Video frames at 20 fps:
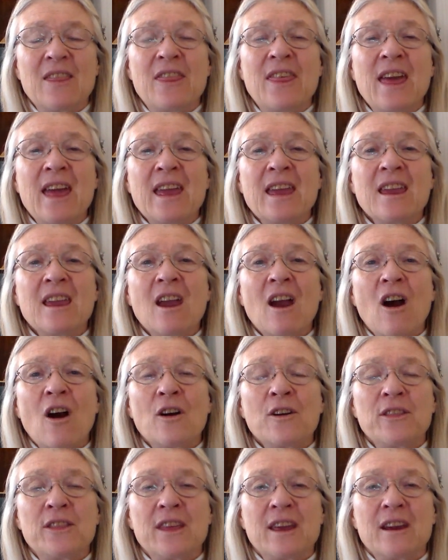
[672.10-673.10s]
They
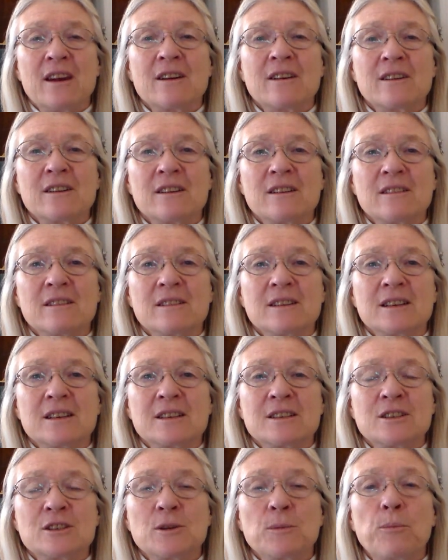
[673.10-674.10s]
are there
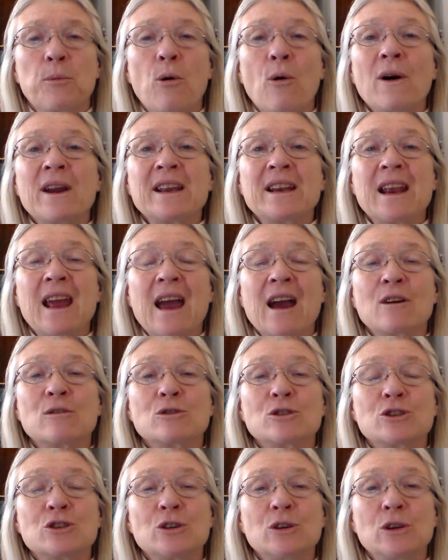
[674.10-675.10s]
to point
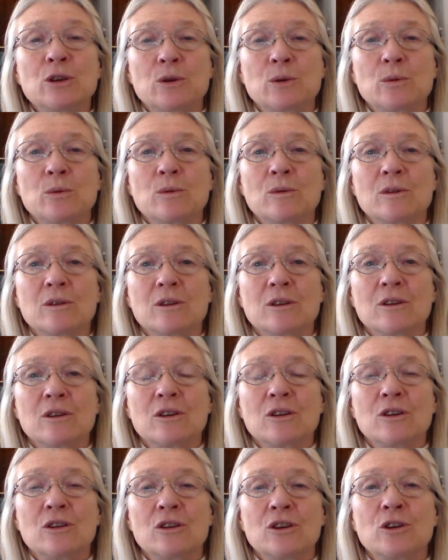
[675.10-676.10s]
out to you
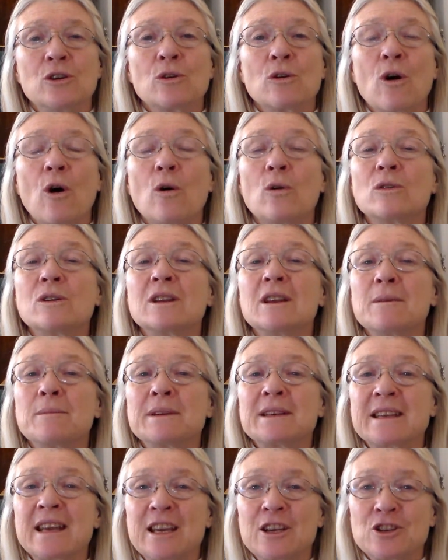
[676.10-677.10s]
your own
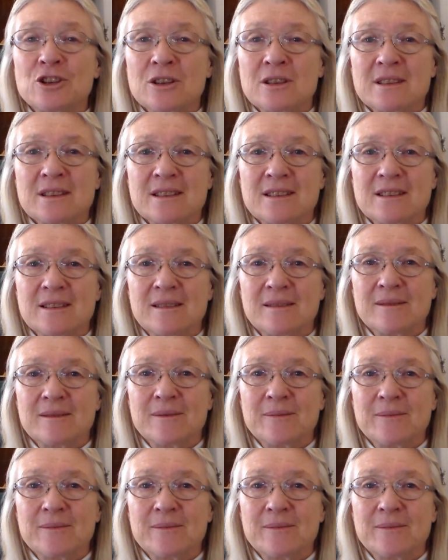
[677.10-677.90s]
limitations.